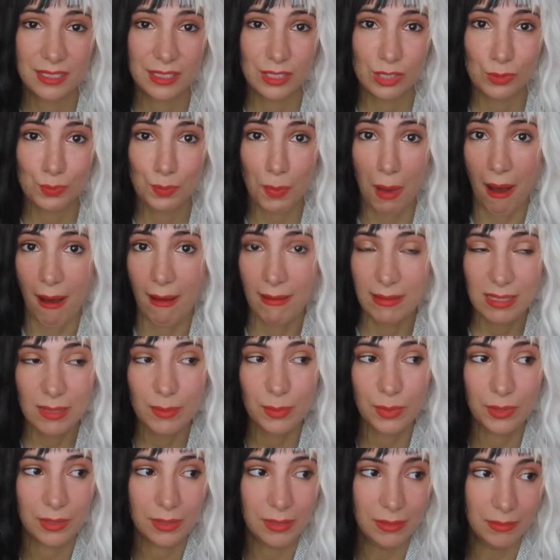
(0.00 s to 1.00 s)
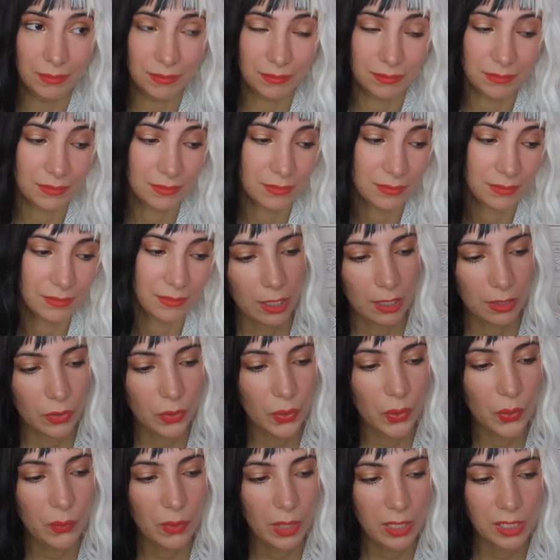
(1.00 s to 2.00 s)
It's possible.
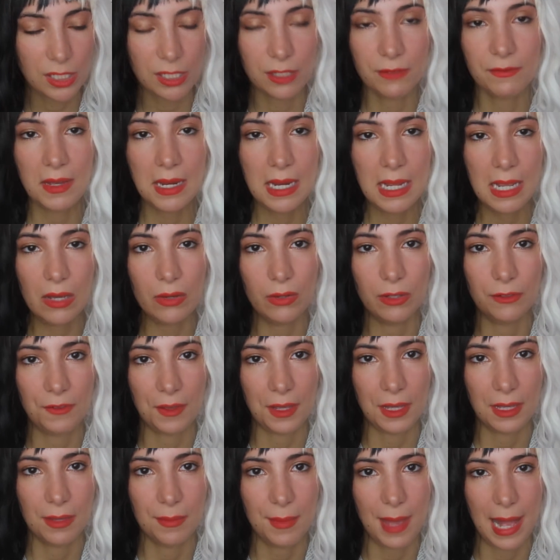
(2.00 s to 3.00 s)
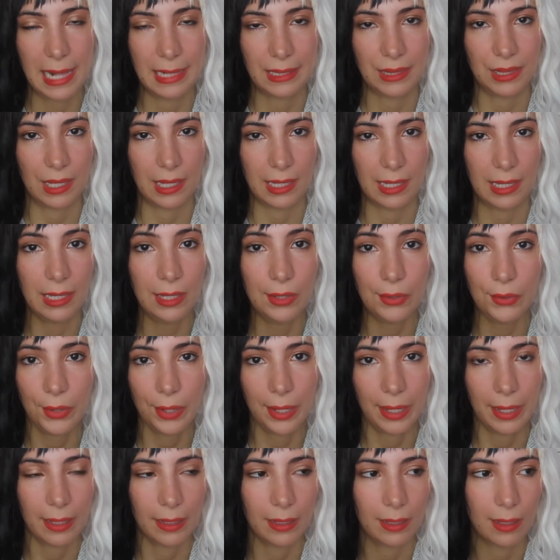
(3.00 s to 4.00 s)
You can watch the video of him at the
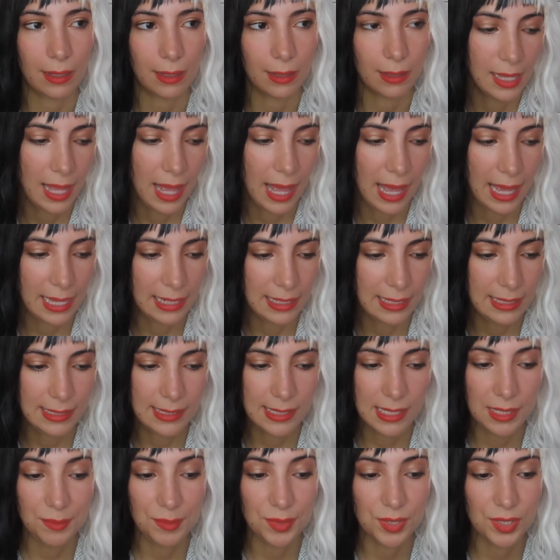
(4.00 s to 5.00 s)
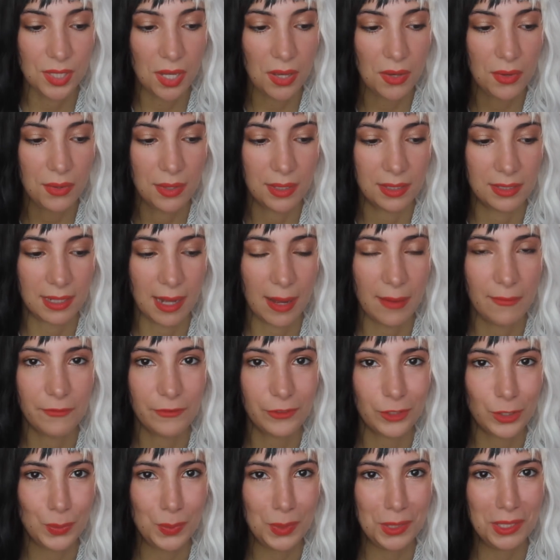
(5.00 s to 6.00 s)
hearing, and he seems so
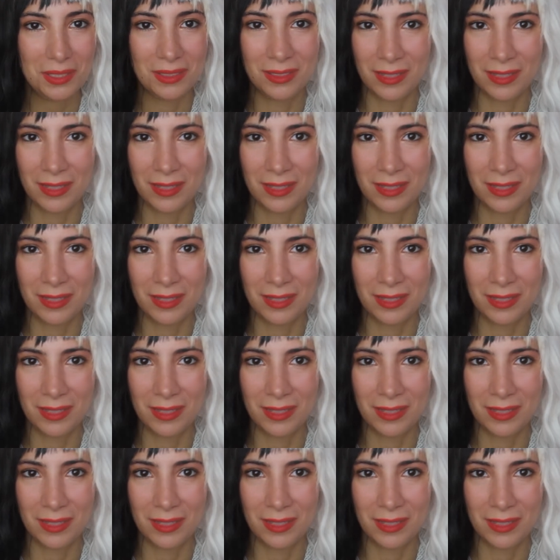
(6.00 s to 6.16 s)
uncomfortable.